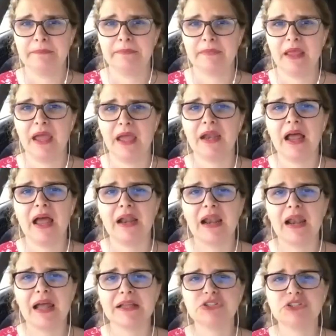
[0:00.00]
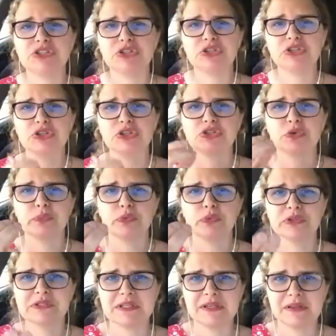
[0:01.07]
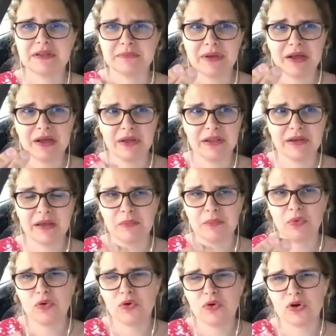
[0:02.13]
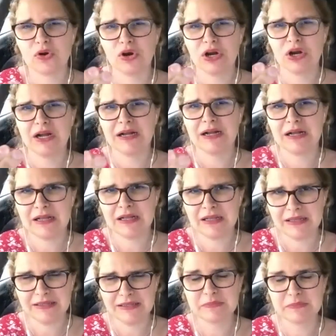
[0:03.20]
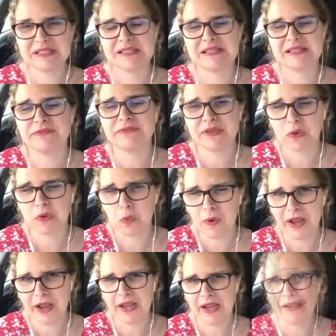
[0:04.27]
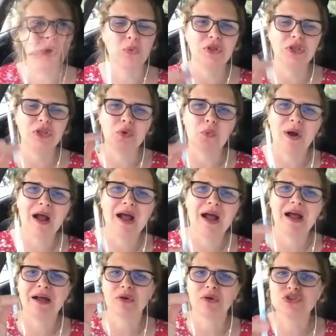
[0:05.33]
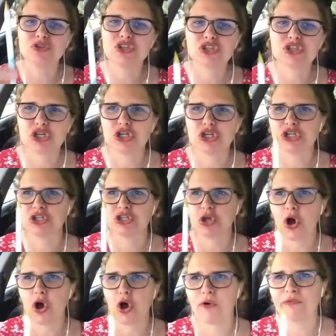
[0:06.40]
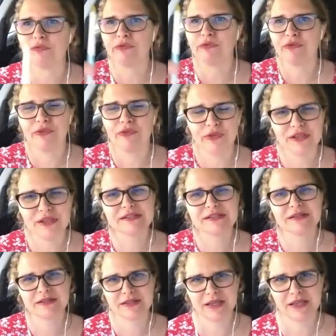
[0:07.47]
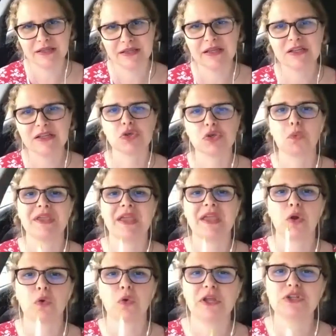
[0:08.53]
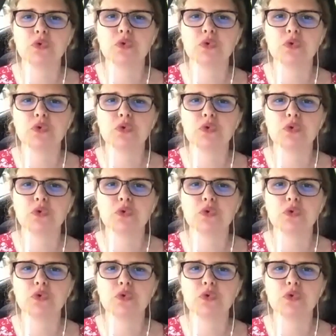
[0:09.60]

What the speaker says: I like to put in a more specific way. You are concerned of this thing, so we are going to